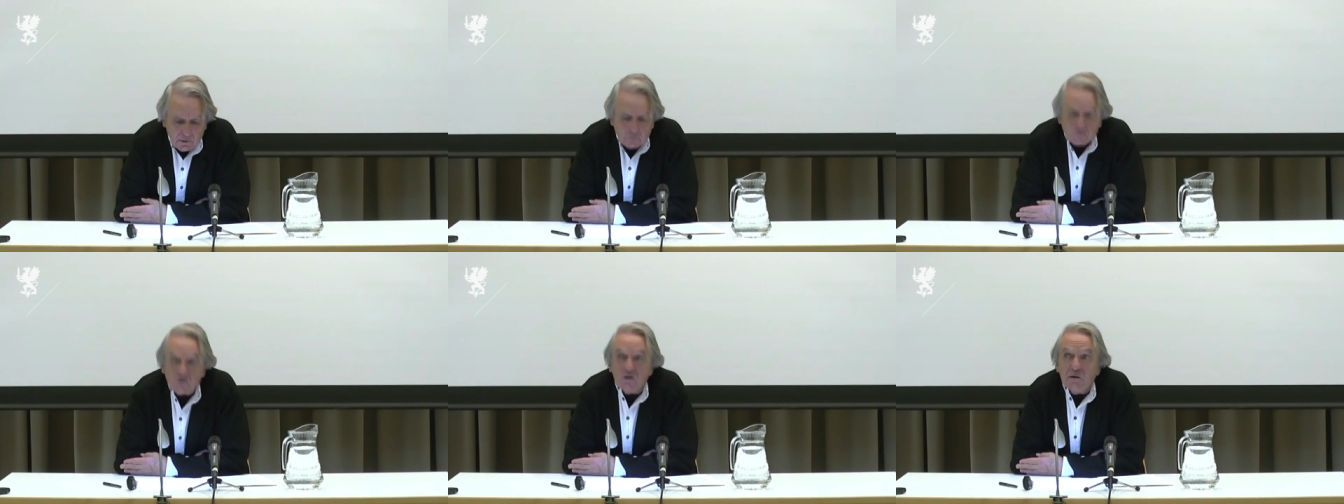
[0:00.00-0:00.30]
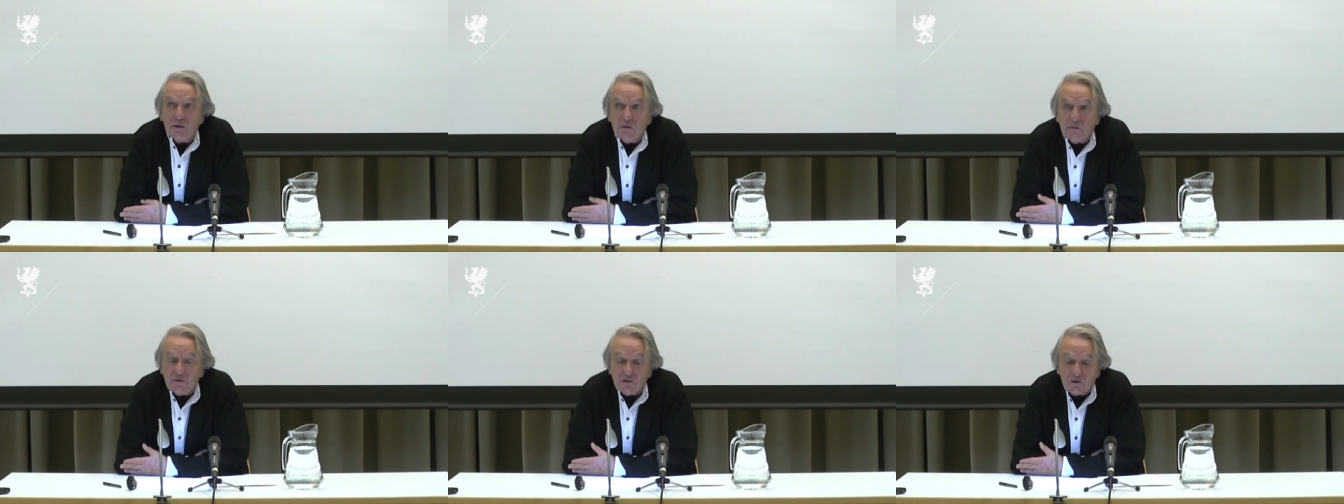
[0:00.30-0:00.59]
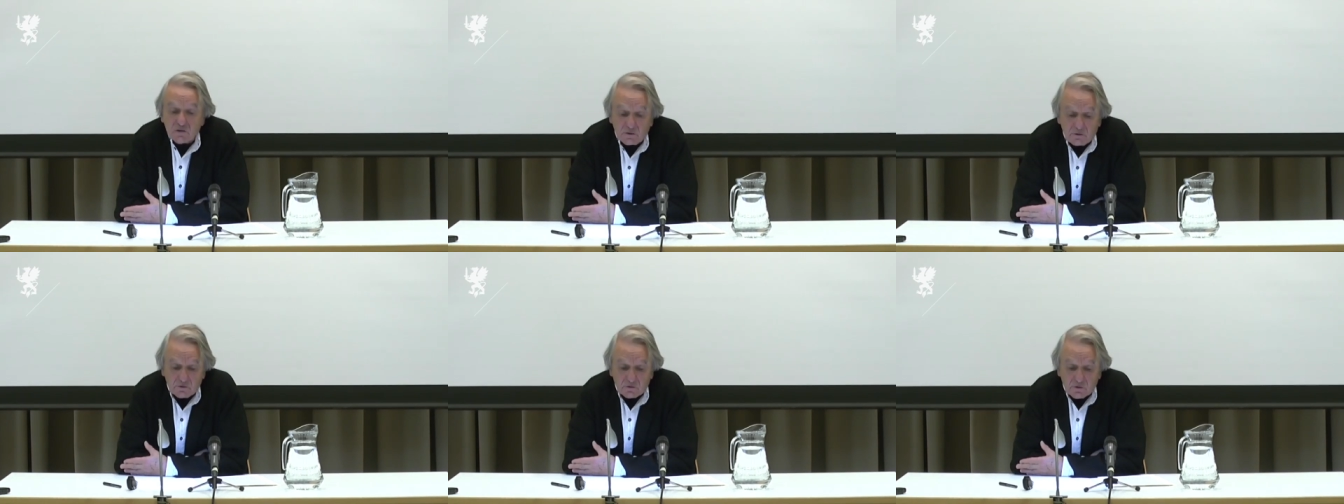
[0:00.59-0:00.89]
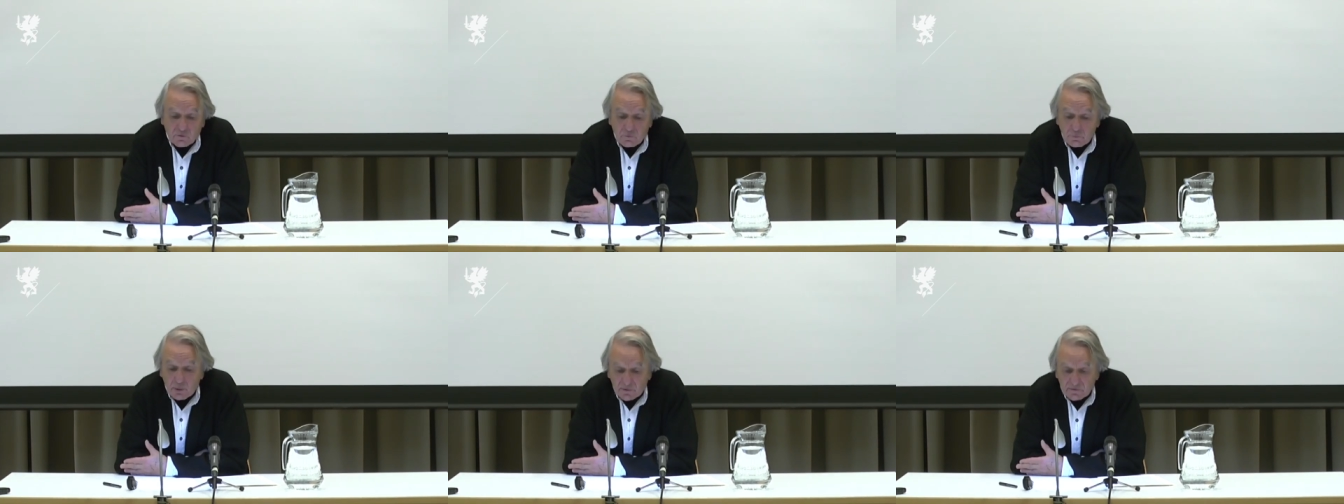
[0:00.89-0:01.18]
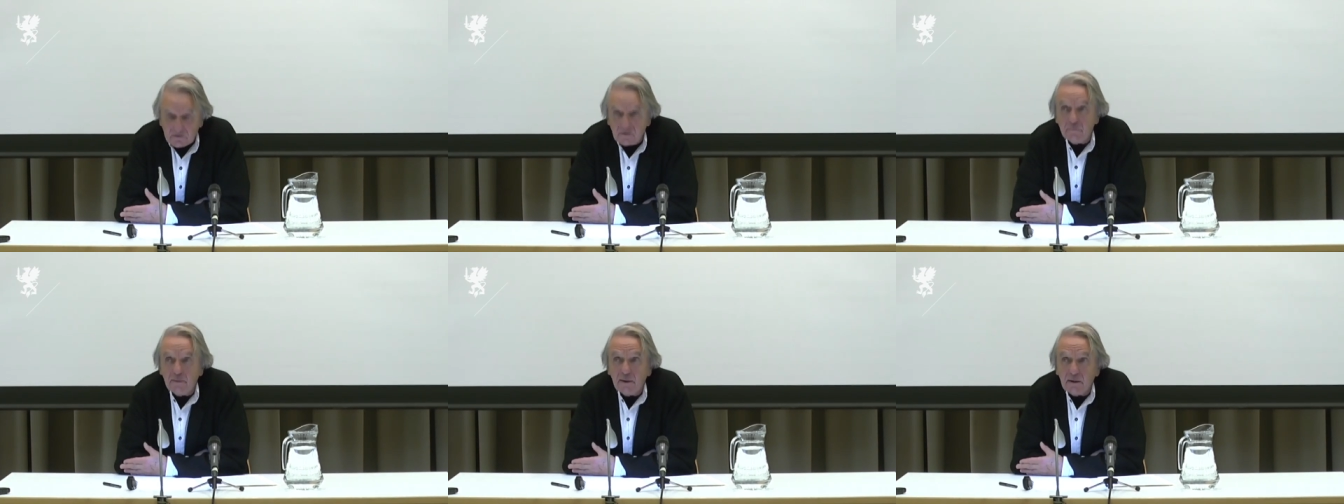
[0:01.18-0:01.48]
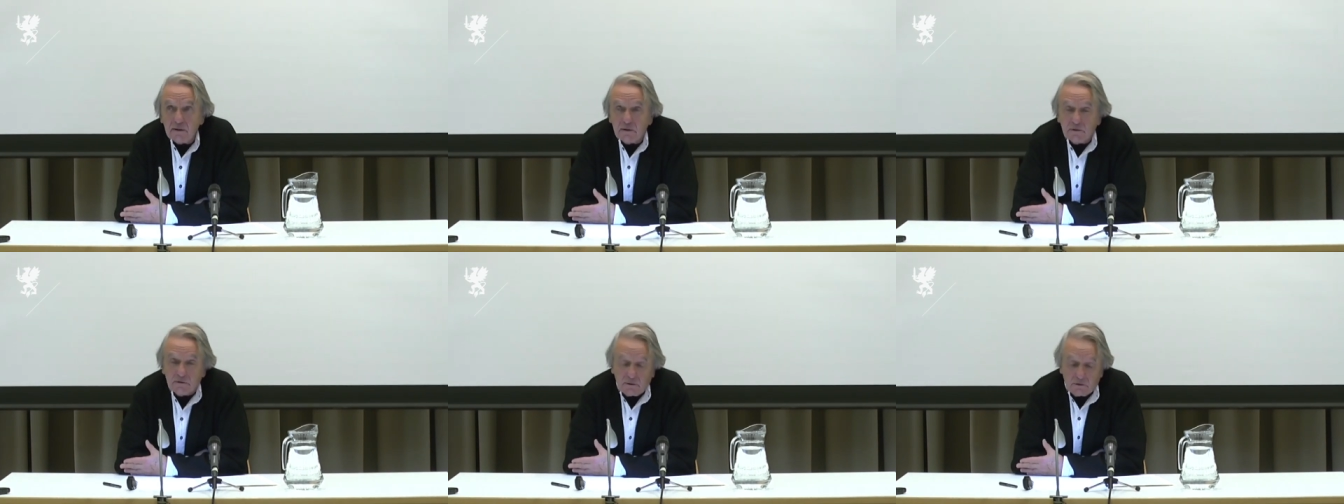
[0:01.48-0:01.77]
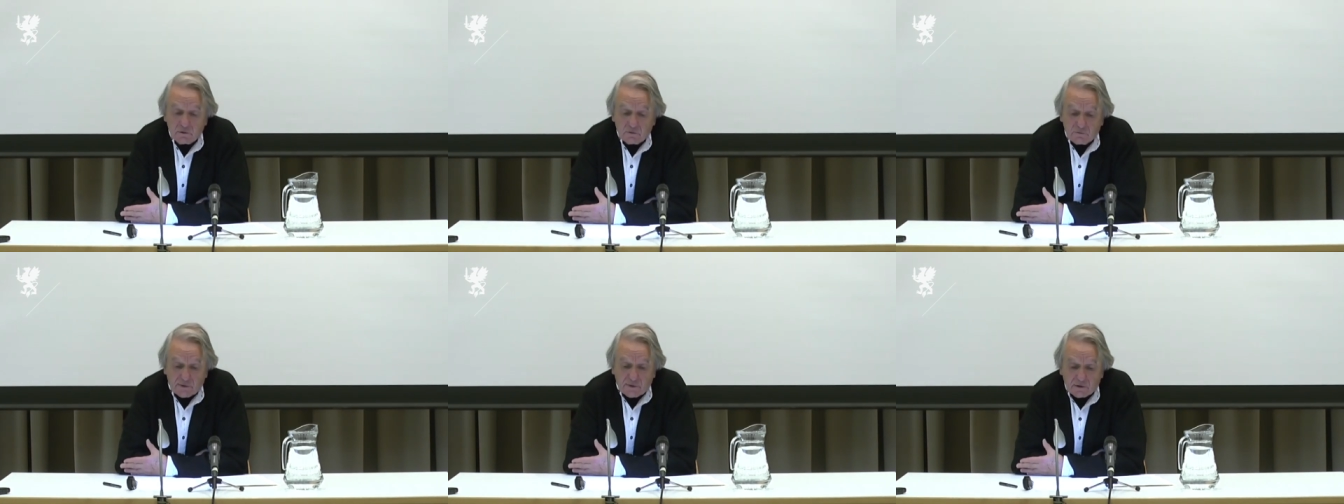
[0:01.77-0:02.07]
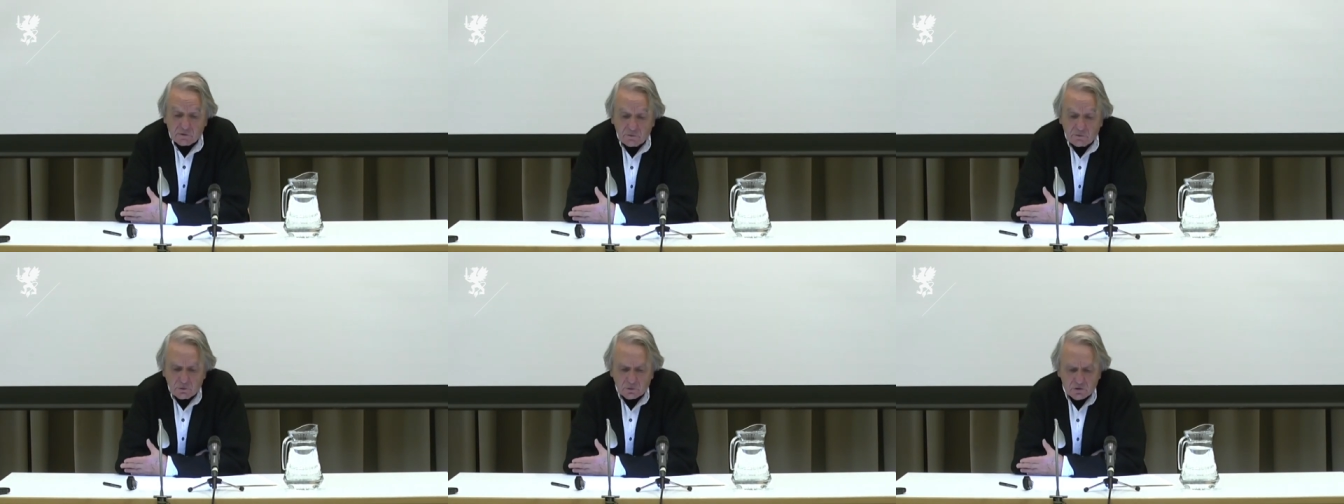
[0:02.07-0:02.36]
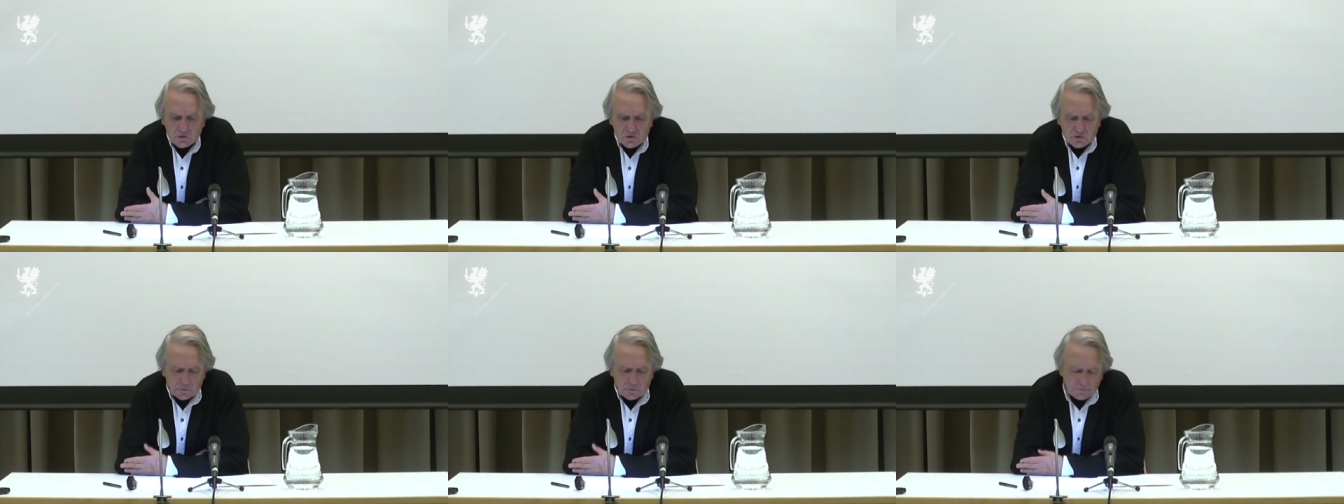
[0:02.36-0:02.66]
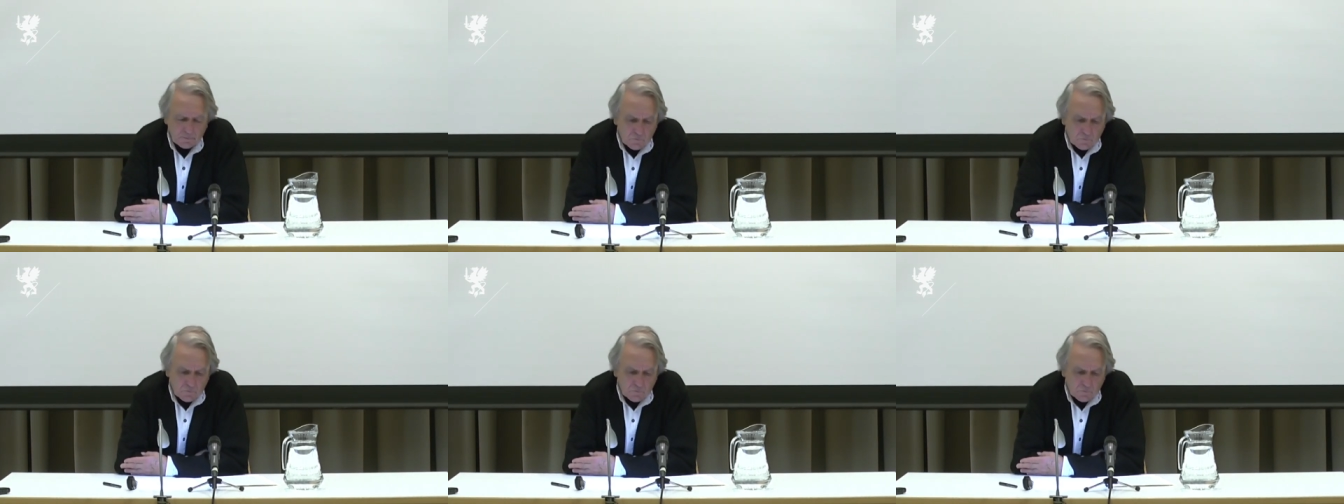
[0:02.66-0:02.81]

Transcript: the conditions of possibility of that future.